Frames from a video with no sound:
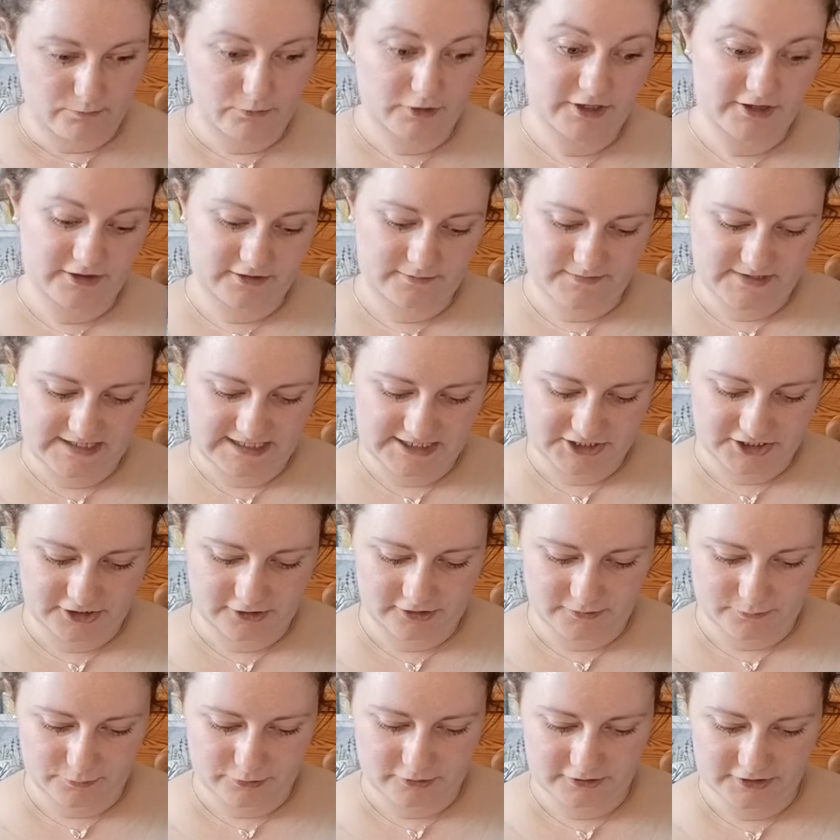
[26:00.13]
one of them is actually
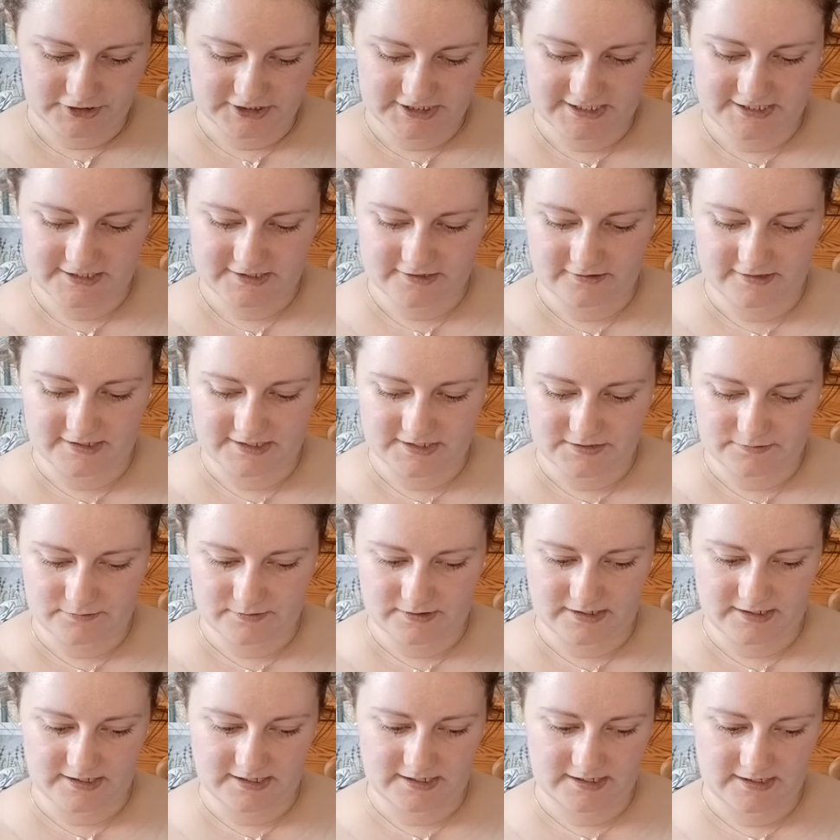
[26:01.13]
on a project, so that's
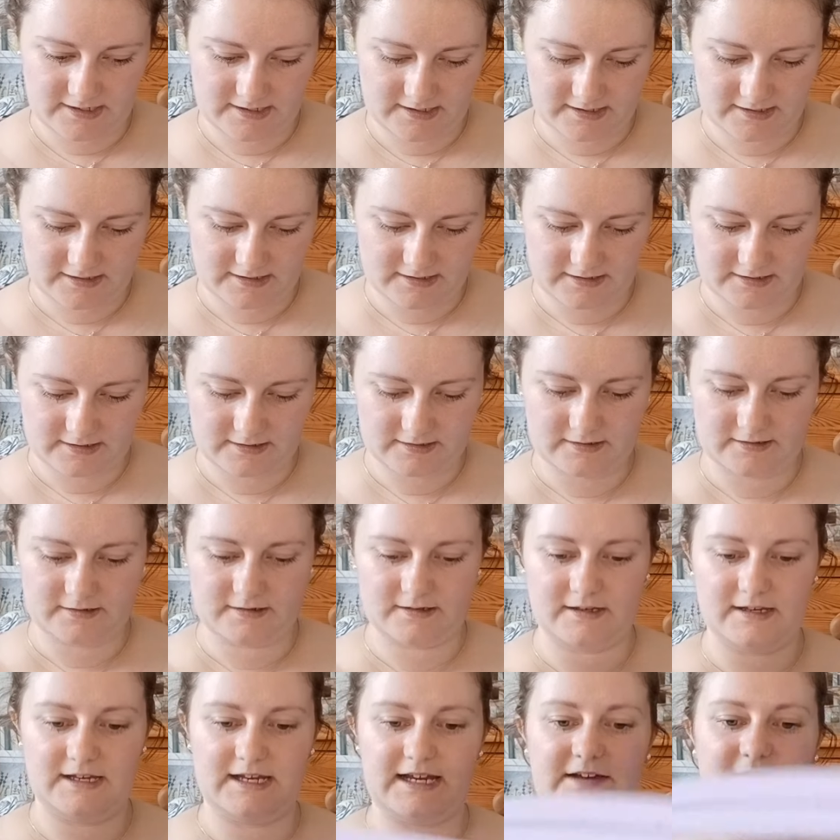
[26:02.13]
why
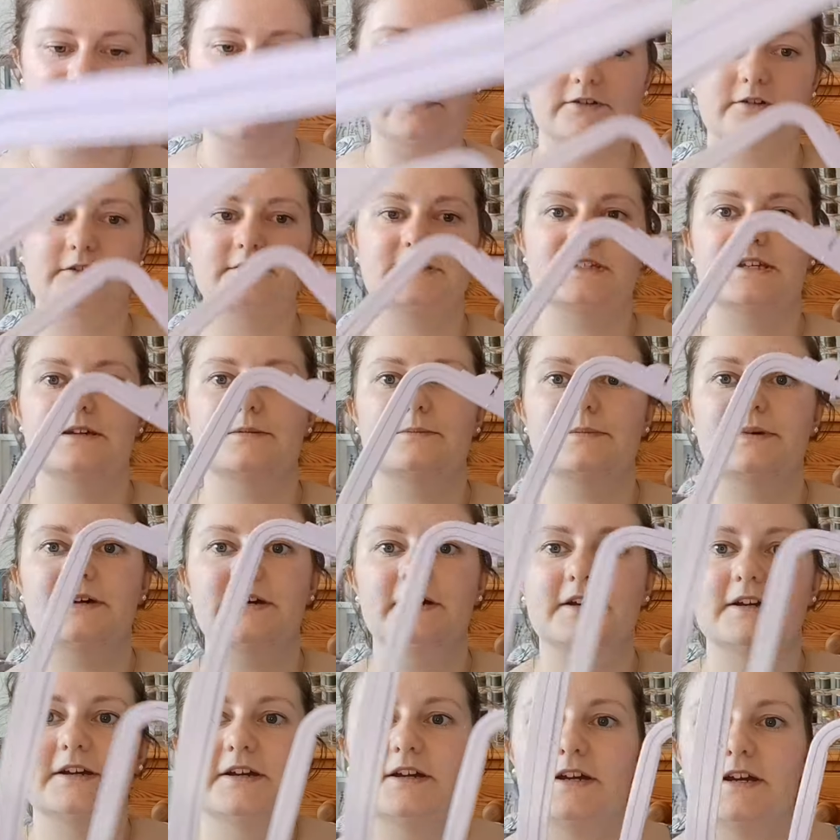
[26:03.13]
I haven't got it, but
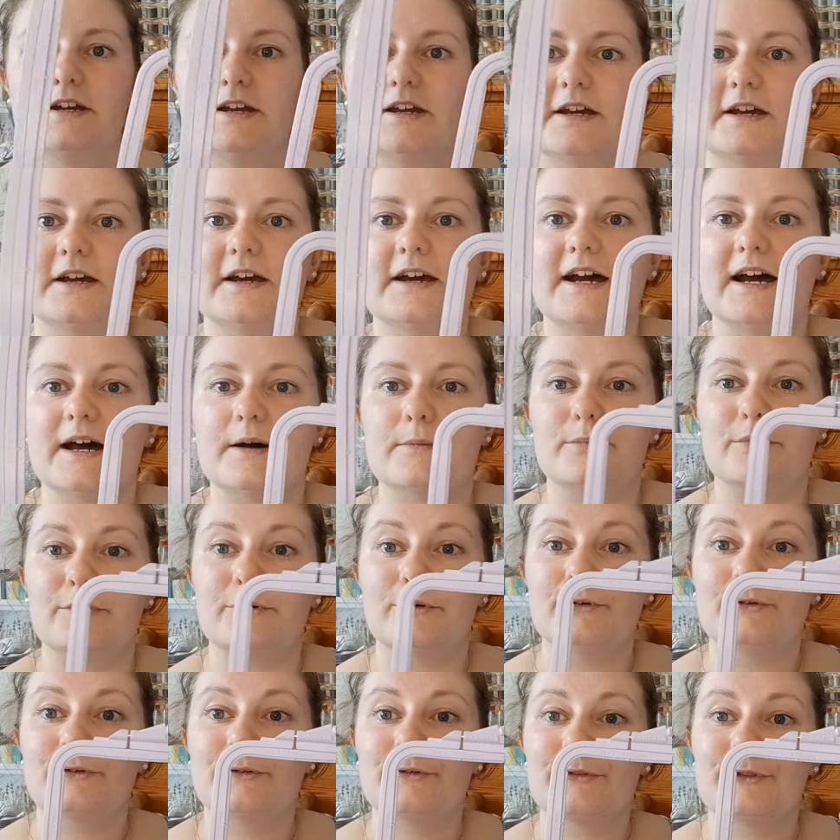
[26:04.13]
I bought
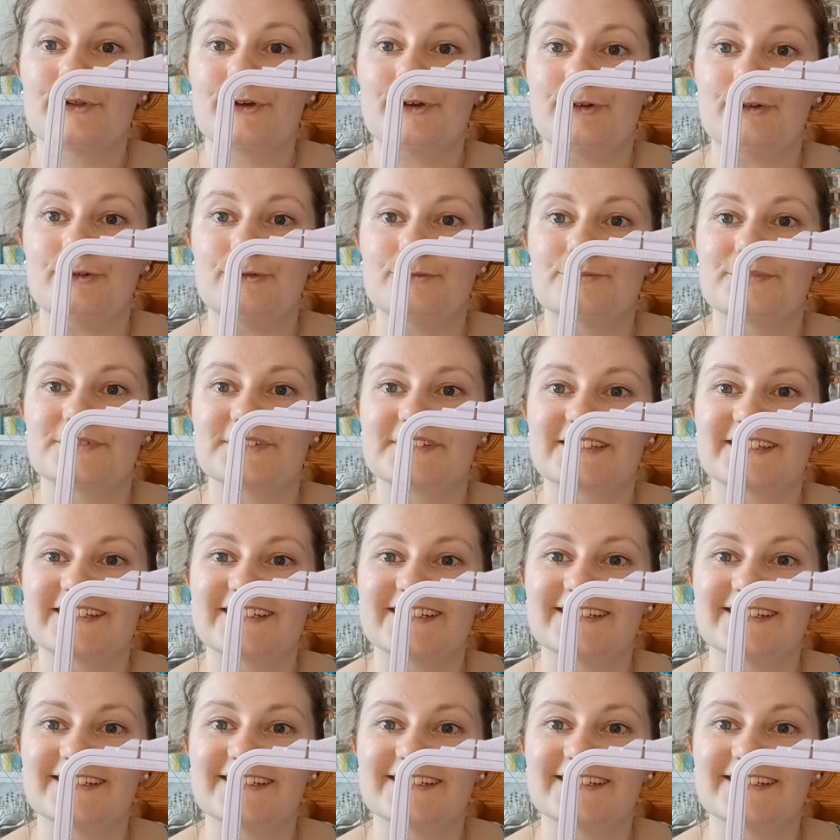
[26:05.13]
all the hoops,